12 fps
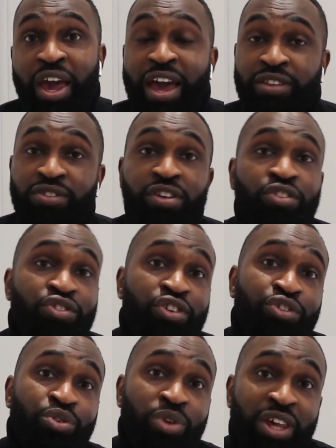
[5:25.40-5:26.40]
and
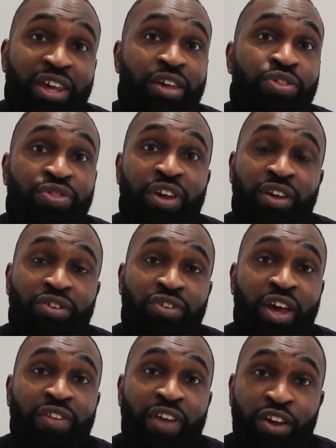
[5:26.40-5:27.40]
teaching you key
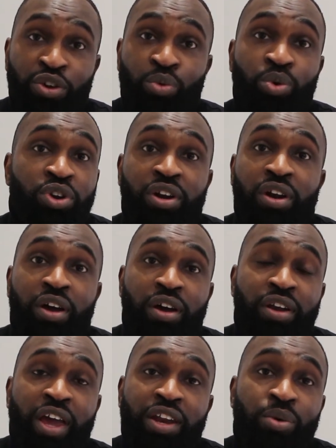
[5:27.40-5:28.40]
things that you wouldn't
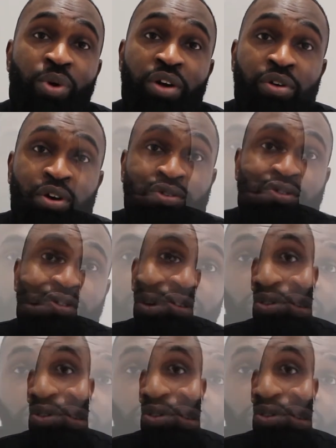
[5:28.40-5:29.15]
learn anywhere else.